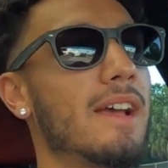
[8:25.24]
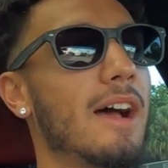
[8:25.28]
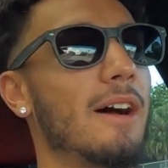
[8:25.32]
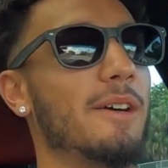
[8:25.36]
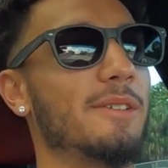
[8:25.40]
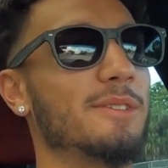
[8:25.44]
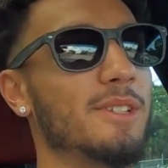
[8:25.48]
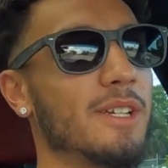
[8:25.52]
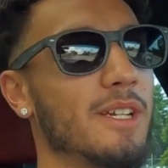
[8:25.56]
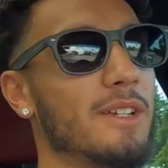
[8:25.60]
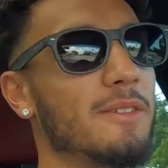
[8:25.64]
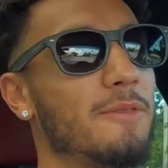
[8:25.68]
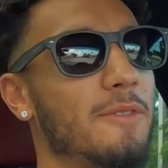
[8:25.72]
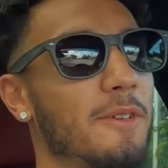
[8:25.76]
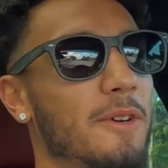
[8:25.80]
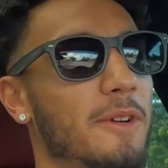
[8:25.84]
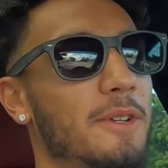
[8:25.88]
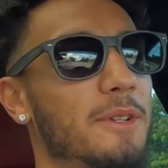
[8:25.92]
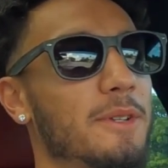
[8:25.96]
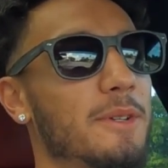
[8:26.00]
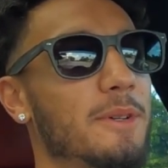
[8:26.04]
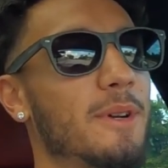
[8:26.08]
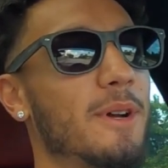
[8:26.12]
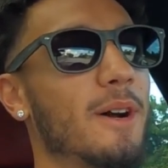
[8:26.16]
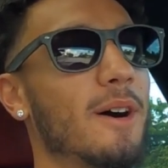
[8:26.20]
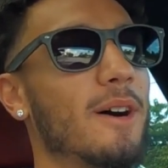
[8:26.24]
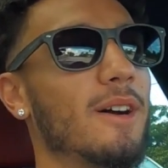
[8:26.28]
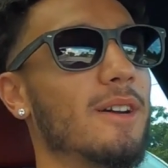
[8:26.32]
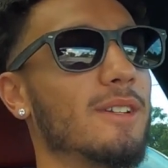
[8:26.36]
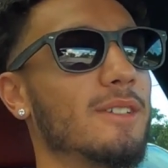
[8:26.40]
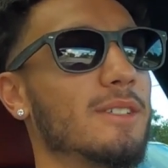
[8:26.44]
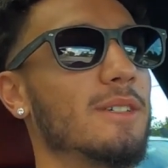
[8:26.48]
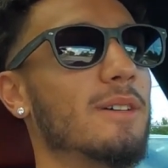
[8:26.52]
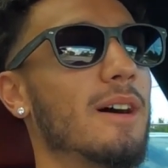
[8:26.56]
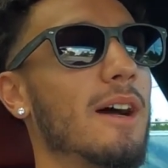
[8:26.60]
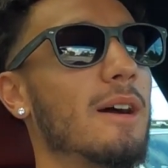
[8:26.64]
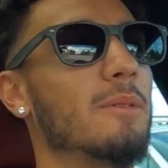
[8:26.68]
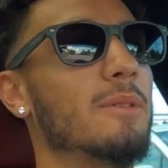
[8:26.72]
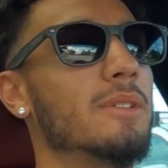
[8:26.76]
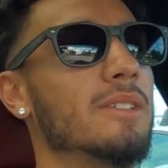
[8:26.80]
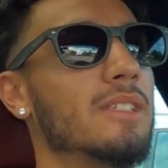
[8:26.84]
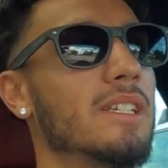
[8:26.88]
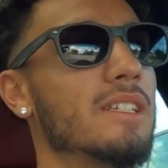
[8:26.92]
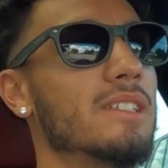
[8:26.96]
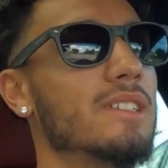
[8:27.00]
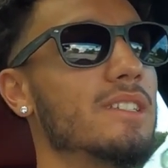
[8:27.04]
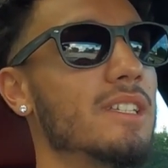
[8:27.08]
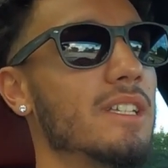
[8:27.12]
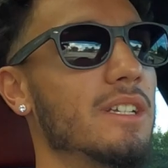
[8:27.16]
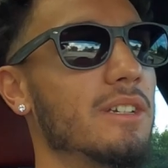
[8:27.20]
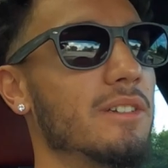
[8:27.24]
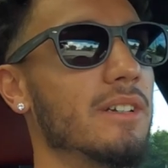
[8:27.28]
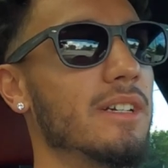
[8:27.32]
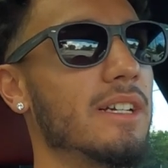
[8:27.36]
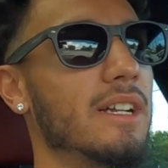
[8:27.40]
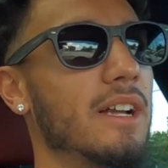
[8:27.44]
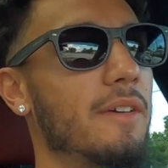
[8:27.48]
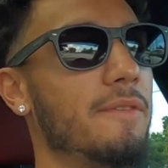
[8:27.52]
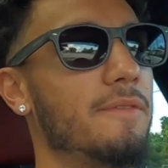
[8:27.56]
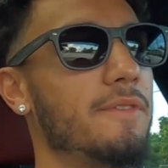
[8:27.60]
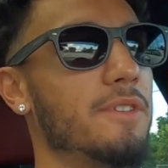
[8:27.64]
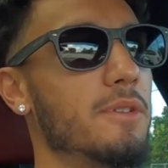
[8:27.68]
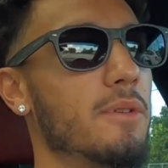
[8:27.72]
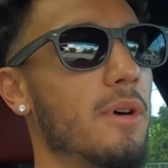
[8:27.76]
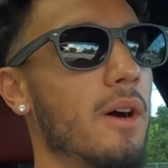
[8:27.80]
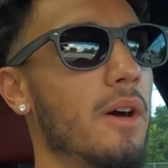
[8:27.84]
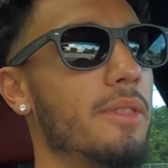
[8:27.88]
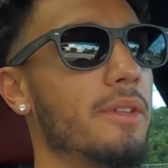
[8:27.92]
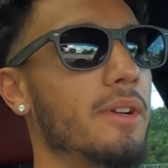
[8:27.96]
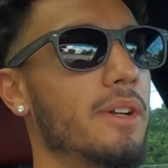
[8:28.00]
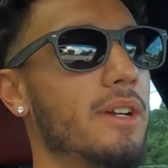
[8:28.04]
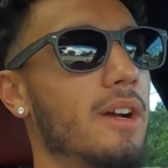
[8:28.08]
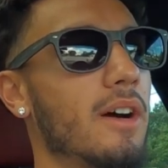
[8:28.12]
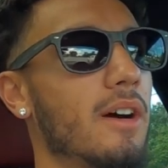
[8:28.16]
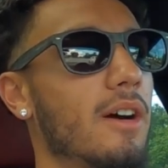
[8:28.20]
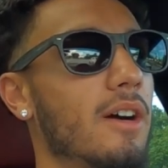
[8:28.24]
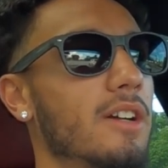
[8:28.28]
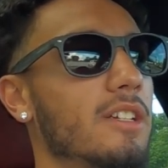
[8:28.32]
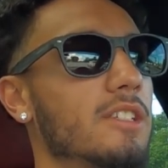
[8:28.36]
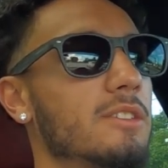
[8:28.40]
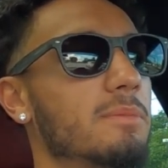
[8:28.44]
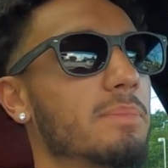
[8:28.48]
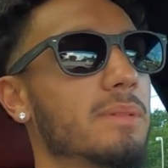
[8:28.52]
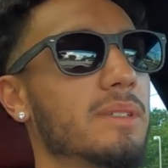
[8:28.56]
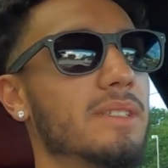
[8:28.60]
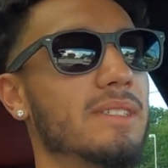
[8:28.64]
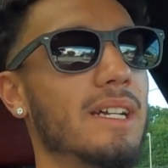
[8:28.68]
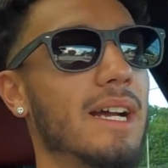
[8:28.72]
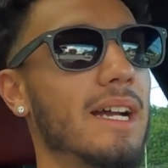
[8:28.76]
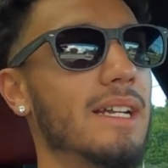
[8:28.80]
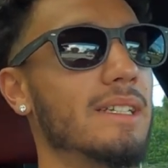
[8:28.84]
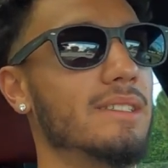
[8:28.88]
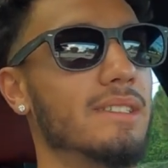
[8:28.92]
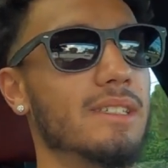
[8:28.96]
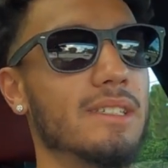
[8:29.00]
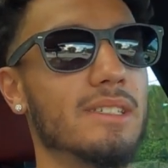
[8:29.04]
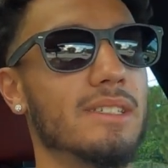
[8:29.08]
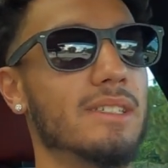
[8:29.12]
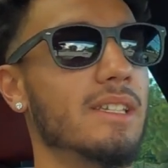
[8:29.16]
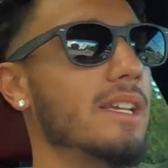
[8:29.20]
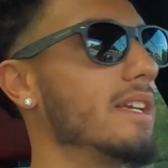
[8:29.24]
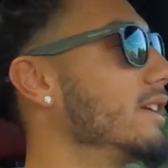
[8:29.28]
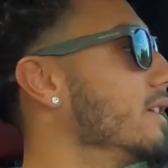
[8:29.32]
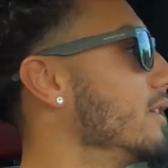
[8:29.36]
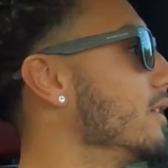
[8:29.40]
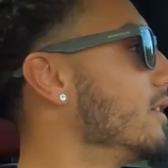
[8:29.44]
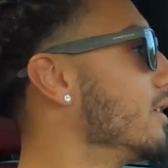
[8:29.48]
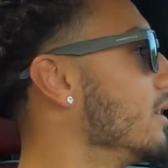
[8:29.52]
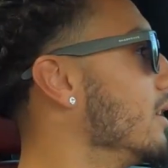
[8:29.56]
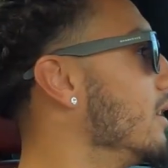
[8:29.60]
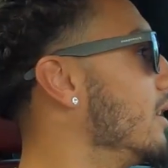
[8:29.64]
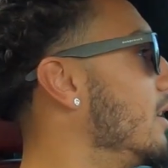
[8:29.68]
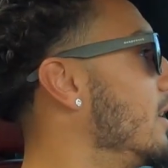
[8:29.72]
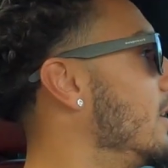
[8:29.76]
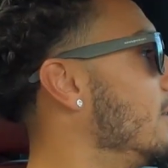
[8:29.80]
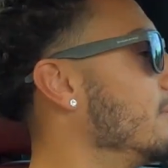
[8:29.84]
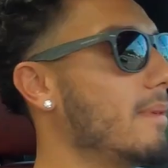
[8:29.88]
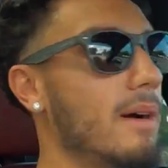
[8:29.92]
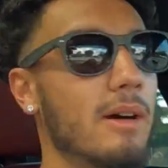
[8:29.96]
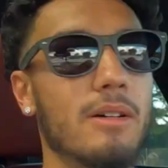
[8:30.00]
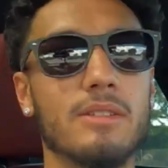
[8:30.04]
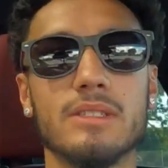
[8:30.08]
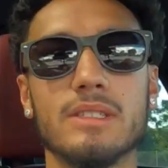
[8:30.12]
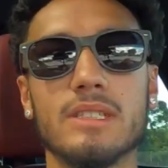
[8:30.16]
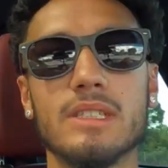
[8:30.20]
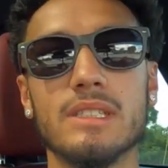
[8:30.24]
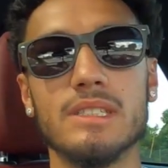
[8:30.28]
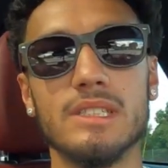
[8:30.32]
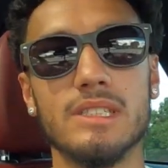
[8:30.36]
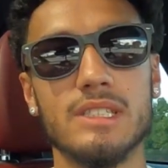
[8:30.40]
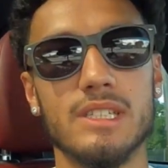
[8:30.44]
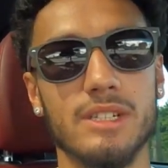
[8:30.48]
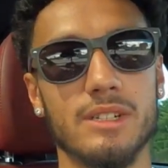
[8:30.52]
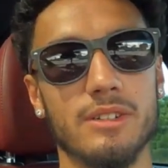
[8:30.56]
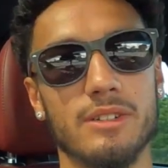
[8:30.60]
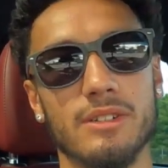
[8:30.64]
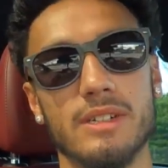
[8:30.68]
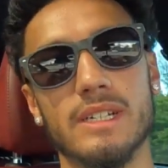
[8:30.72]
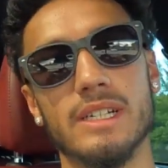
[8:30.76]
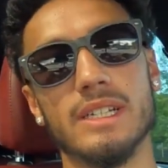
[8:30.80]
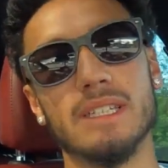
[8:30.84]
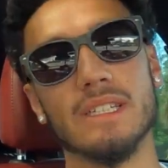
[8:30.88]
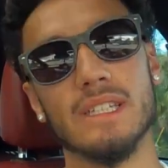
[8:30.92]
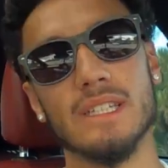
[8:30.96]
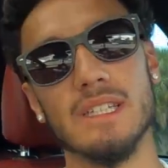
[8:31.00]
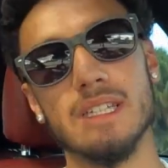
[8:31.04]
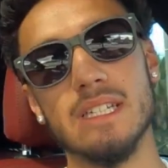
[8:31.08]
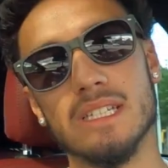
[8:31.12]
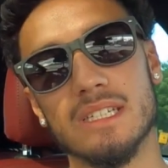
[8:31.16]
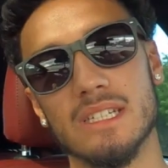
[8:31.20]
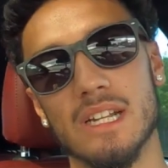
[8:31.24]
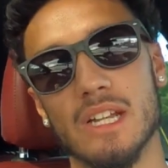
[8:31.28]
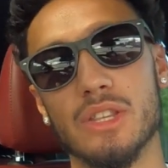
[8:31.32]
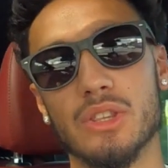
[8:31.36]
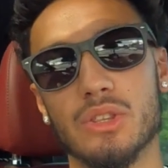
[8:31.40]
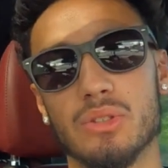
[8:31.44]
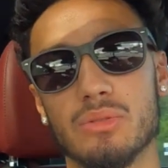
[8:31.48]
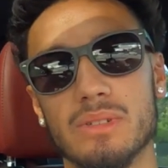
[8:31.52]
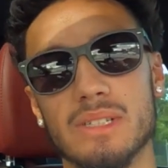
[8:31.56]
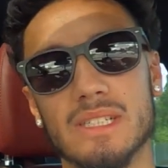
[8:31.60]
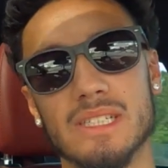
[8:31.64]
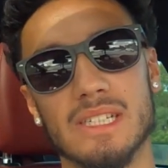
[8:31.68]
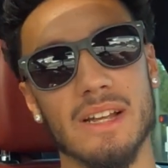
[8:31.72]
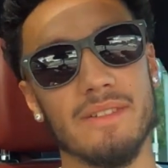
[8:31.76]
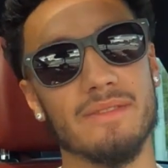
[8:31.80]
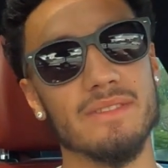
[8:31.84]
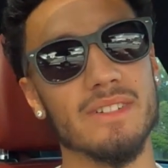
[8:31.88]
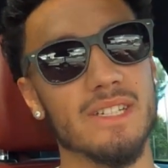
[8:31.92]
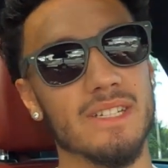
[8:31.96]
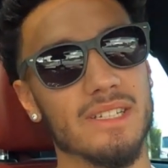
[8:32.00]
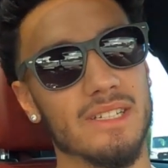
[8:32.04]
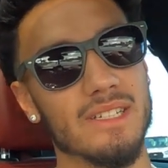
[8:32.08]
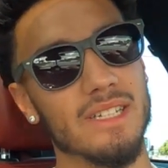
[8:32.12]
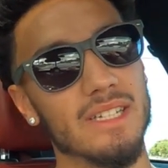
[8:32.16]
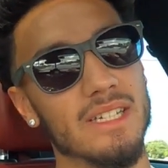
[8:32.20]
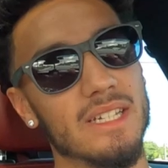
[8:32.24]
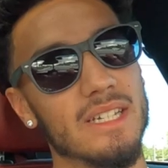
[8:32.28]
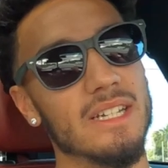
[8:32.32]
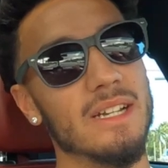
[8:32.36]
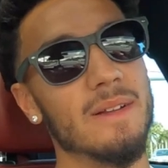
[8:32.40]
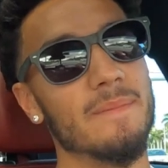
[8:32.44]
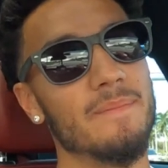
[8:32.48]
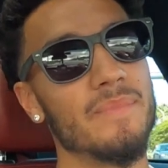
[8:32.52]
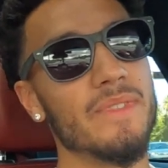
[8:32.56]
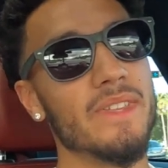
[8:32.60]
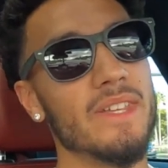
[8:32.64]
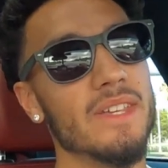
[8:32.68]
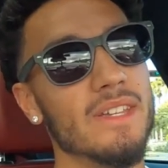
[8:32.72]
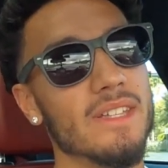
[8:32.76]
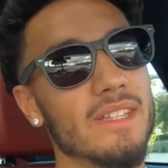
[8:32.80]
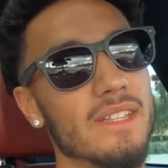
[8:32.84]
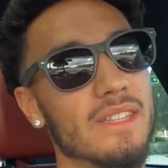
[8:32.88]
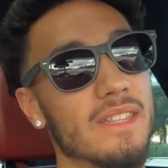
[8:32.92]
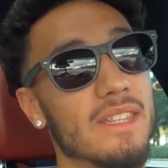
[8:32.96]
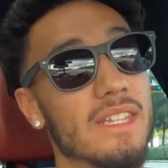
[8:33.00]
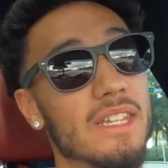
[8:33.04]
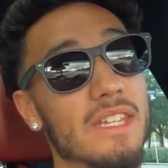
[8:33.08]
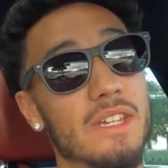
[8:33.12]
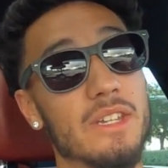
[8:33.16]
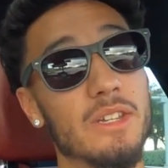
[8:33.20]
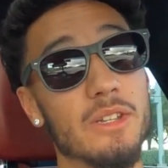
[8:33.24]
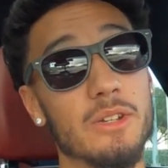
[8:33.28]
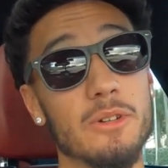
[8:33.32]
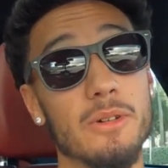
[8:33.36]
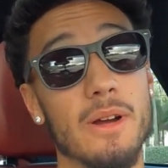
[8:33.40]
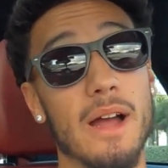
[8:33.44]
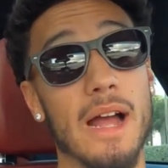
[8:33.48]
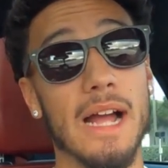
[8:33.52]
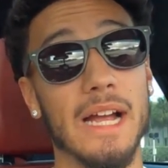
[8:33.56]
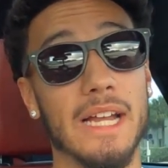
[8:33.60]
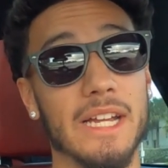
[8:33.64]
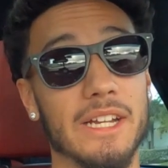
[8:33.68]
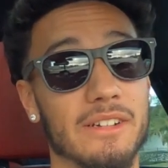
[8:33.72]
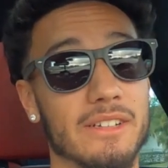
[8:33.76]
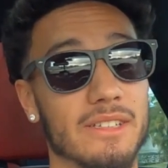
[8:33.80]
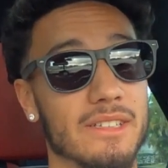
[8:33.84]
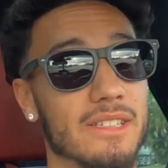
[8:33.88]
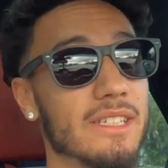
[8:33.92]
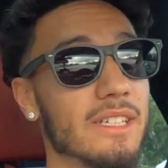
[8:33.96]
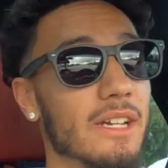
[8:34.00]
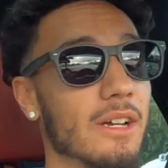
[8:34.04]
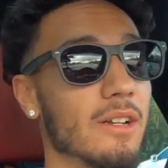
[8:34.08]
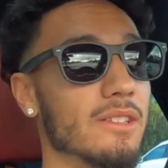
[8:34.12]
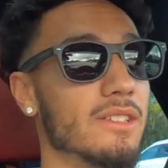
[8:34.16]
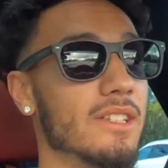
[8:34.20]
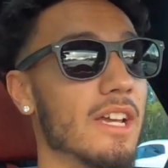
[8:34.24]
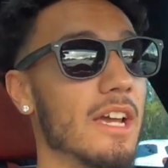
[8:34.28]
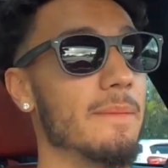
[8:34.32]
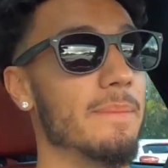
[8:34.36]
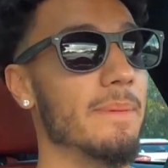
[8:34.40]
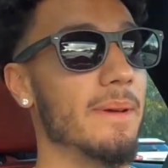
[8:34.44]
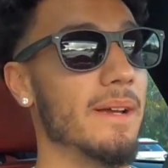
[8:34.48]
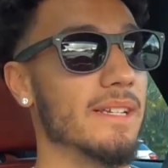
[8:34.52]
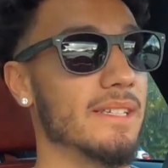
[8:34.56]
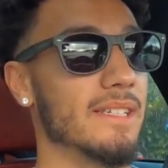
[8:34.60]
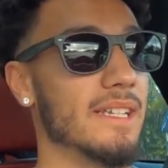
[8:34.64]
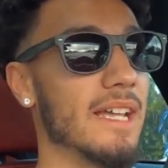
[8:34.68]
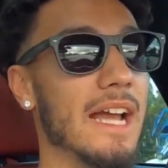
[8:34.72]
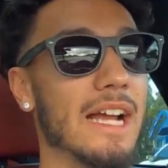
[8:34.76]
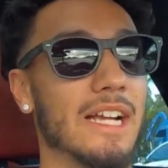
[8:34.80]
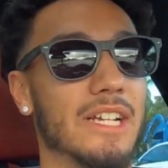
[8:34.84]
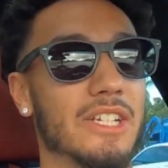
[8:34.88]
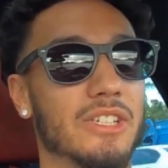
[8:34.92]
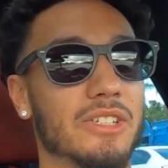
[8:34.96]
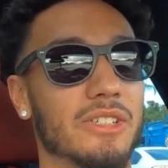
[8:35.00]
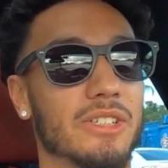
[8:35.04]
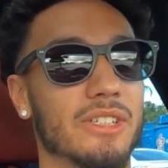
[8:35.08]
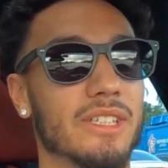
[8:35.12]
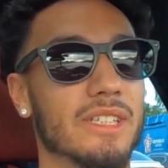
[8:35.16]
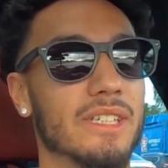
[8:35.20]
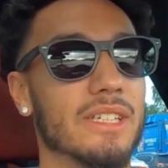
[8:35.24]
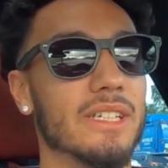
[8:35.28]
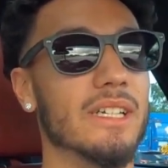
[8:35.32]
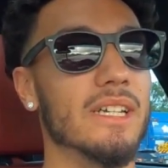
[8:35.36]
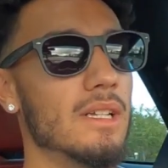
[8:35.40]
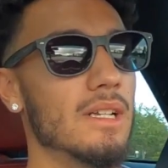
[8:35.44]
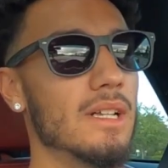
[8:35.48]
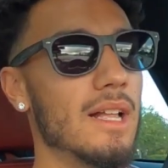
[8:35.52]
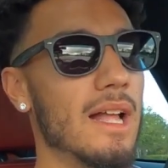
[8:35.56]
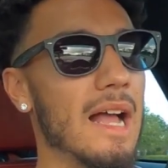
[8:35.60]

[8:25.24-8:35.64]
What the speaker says: I was looking for a new car. So I was considering a few other cars besides the Stinger. I was considering the Nissan 370Z, the new Acura TL Type S actually.